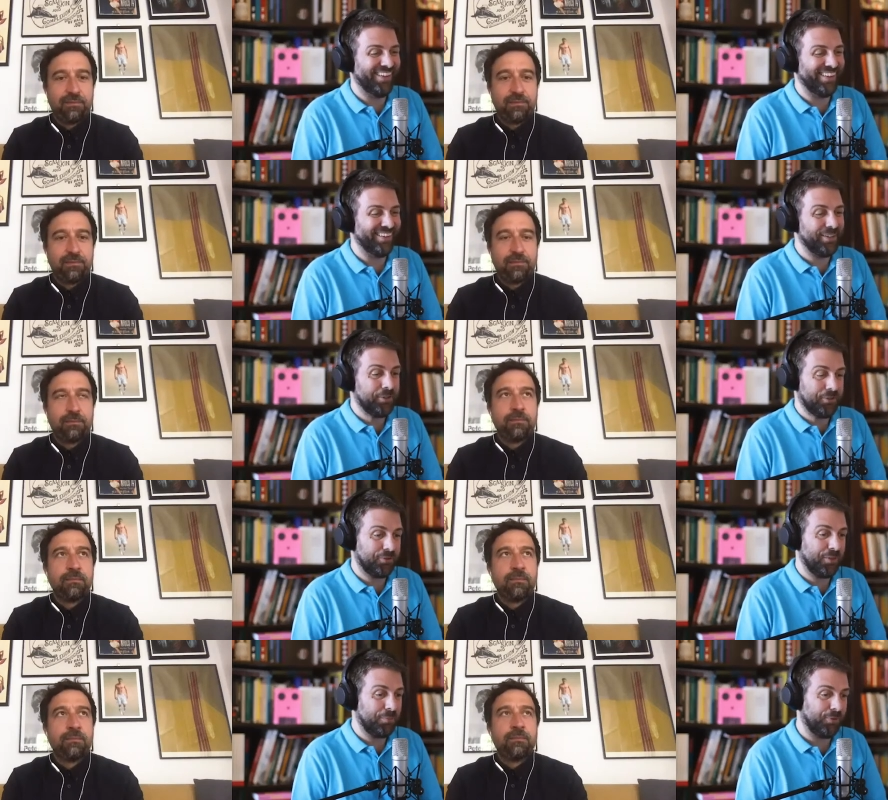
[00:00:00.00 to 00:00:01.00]
Speaker 1: uh,
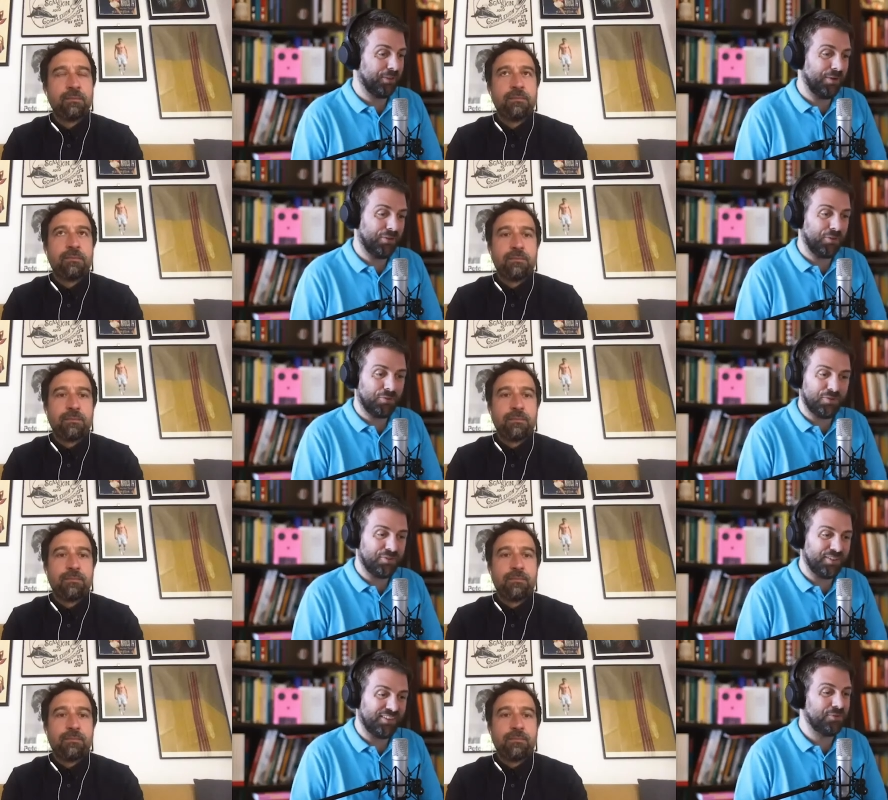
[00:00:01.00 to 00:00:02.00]
to support them either through
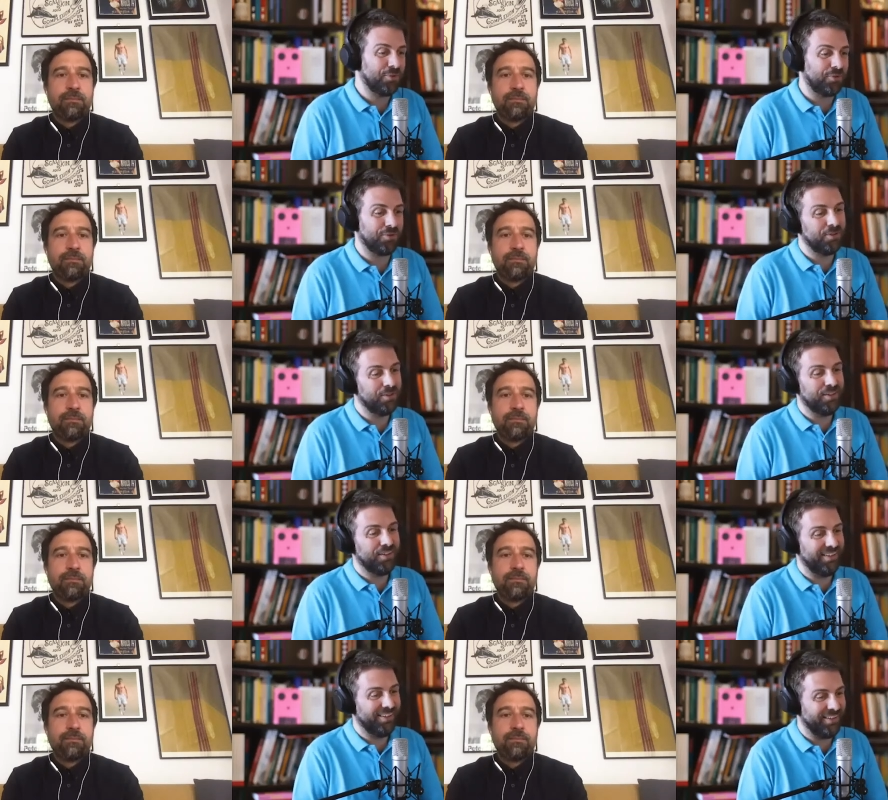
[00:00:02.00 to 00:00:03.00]
their studies or
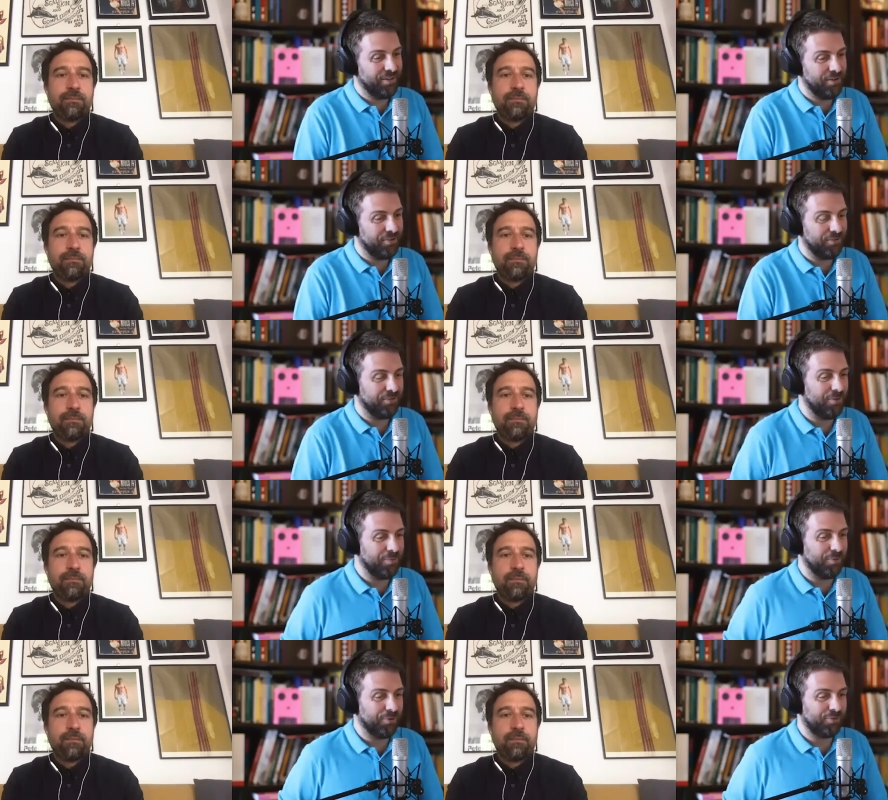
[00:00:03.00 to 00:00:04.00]
uh, from
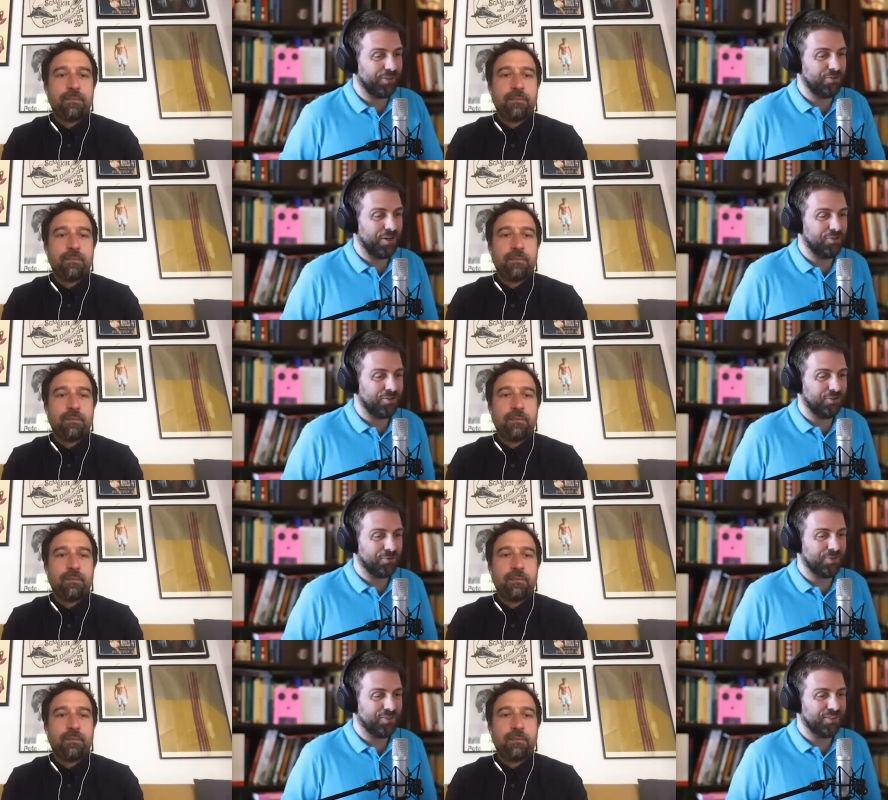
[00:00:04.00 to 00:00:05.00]
the point of graduation
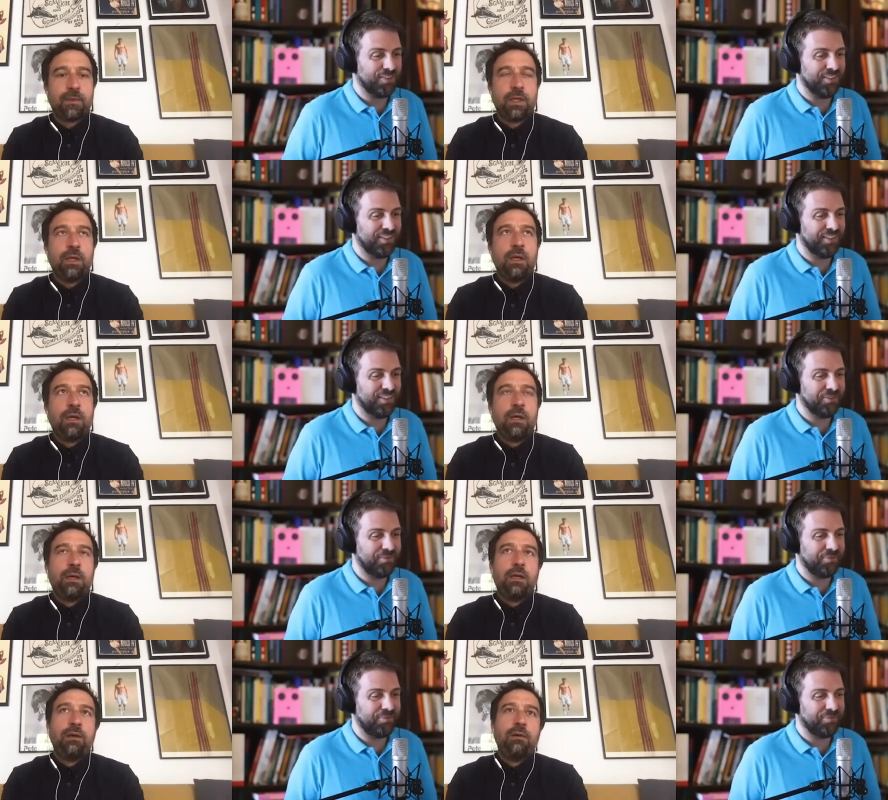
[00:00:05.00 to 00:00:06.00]
onwards?
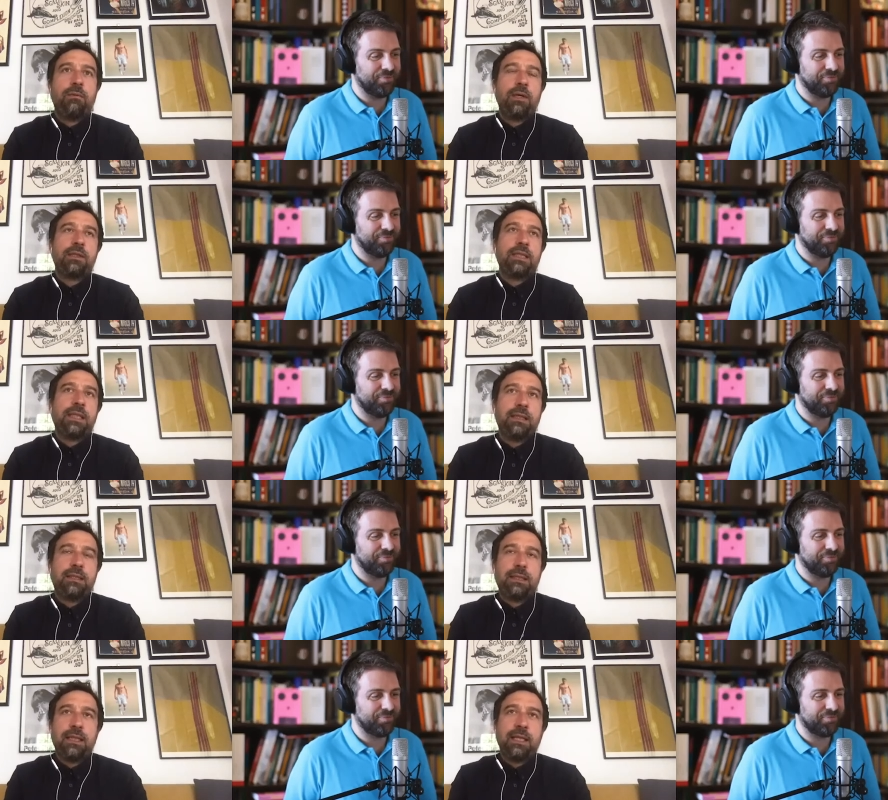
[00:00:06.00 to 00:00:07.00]
Speaker 2: You know what? It,
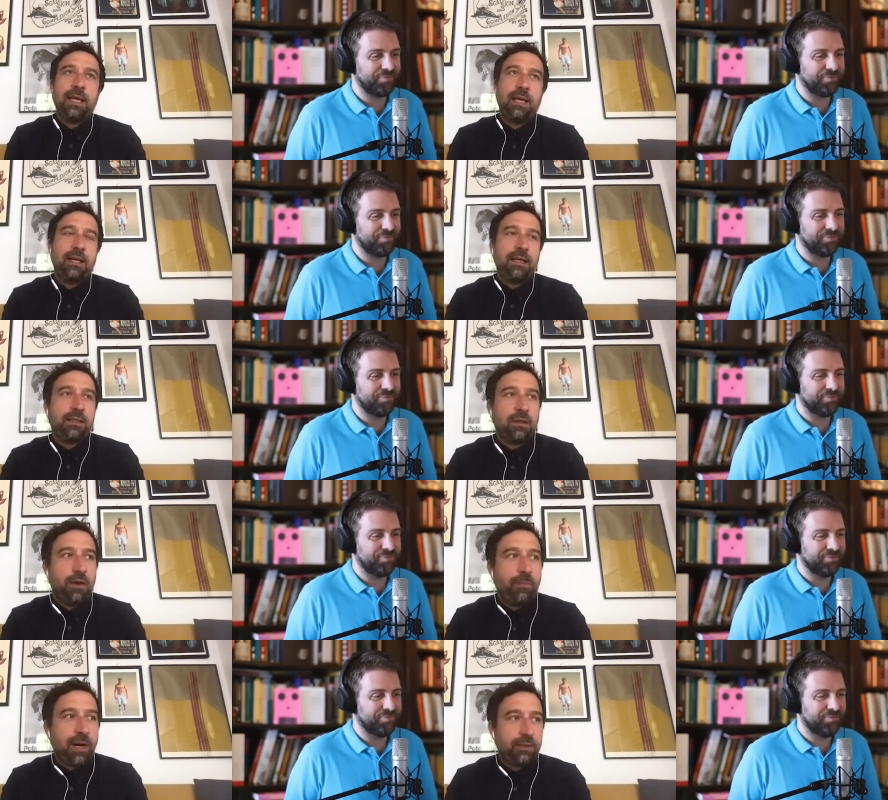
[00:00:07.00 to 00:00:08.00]
it's again, it's
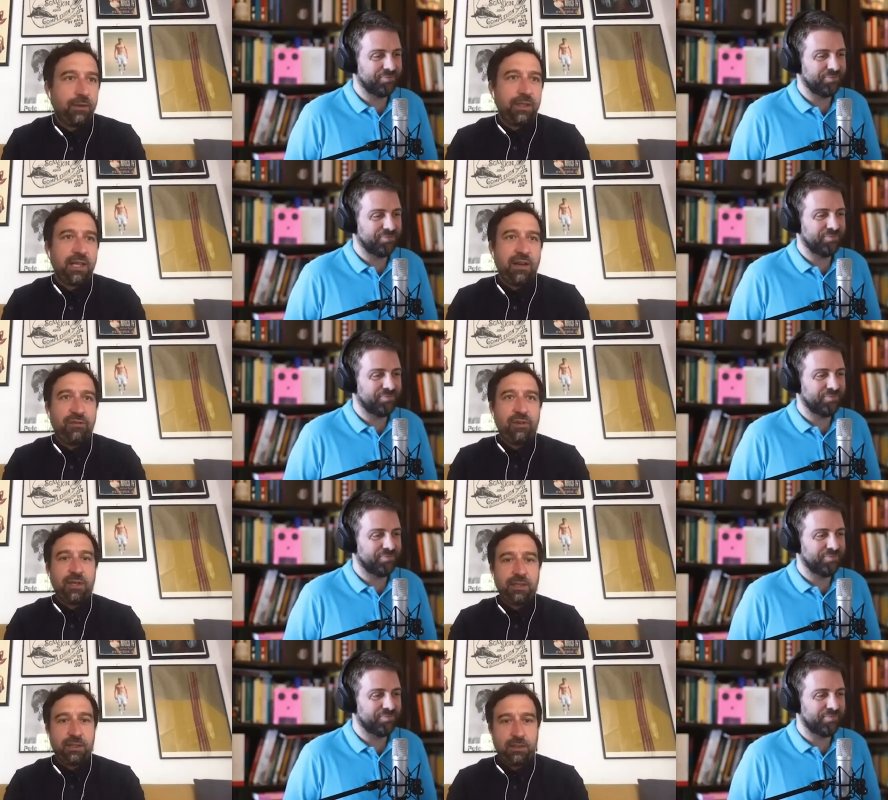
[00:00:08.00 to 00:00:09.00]
going back to the
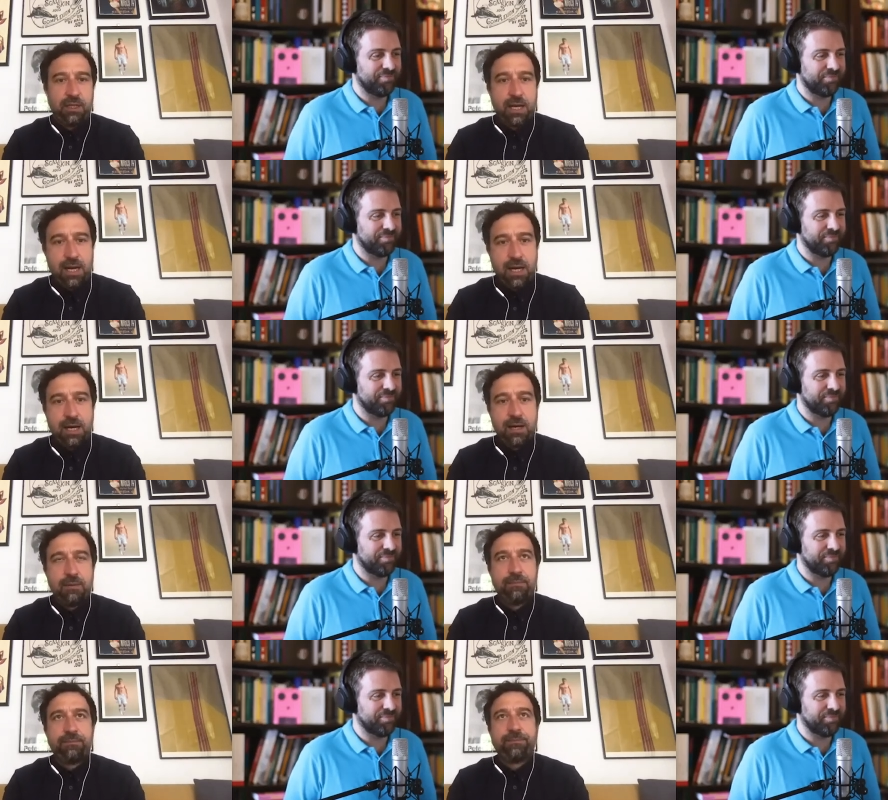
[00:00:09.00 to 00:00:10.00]
diverse
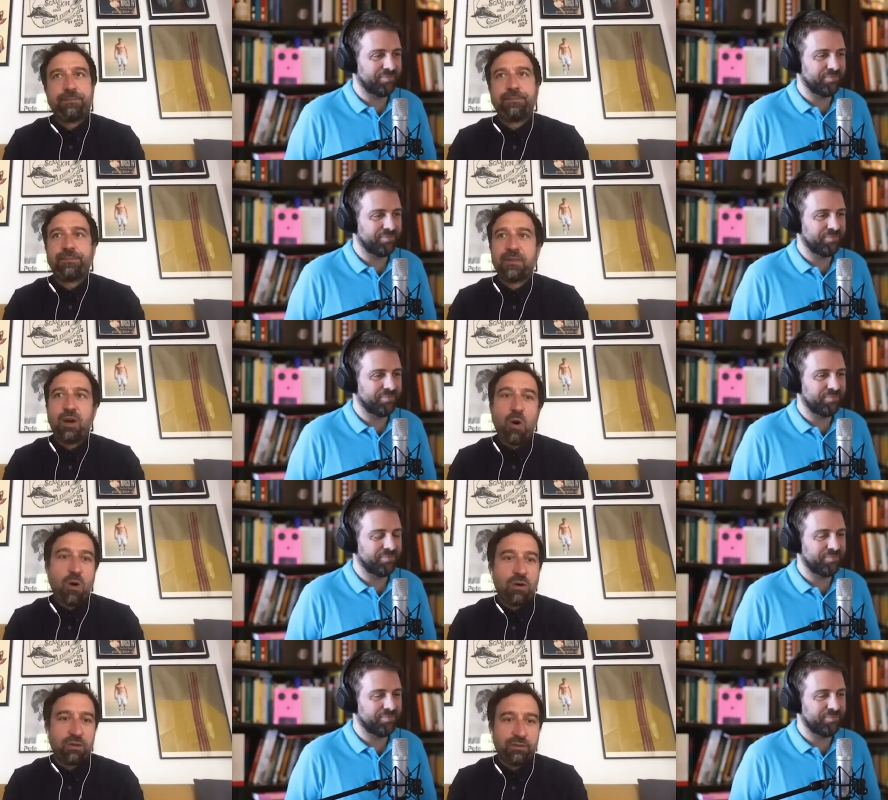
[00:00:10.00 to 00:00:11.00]
um,
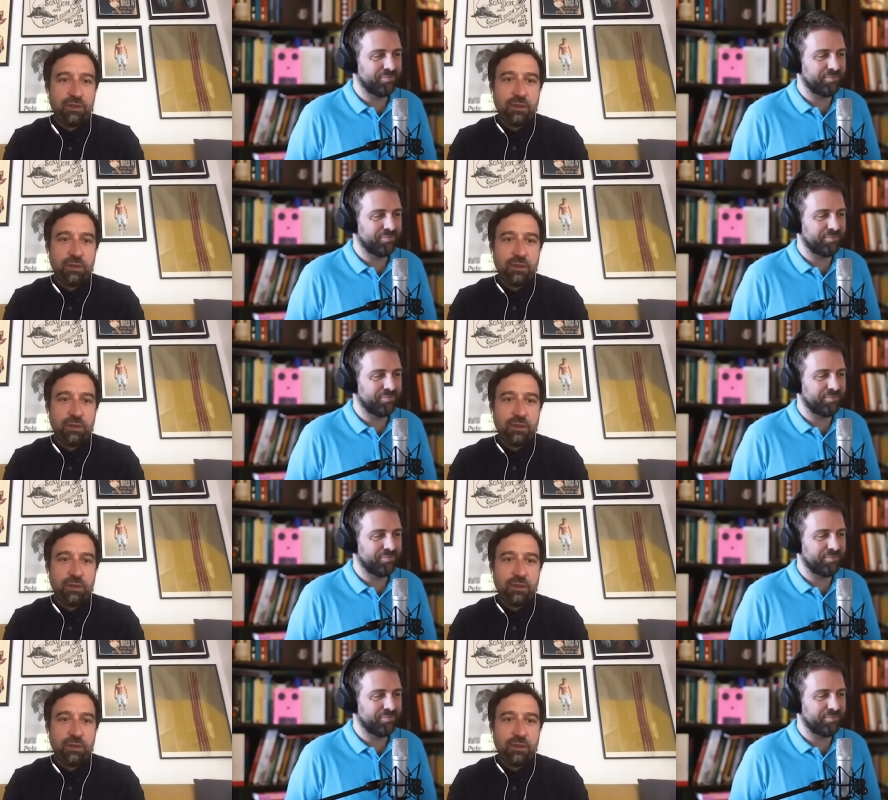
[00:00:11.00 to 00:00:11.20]
cohort of